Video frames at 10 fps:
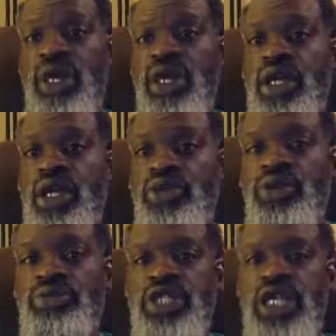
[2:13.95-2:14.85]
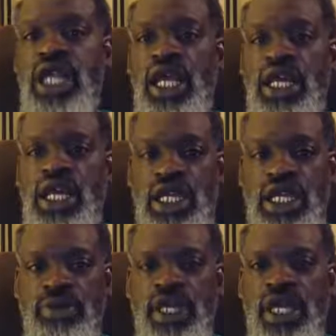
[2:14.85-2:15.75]
you know what I'm saying, and, and come
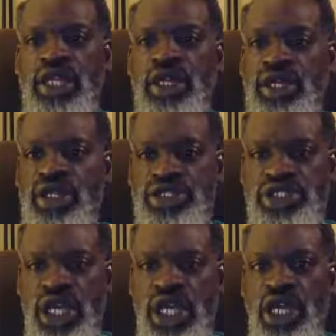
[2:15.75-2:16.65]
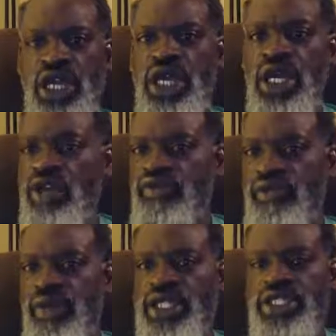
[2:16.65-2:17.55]
together and share
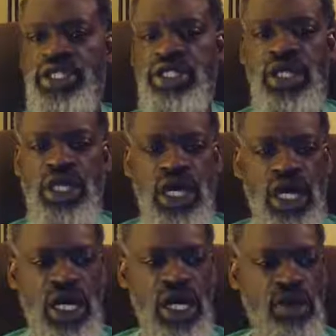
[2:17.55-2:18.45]
information um,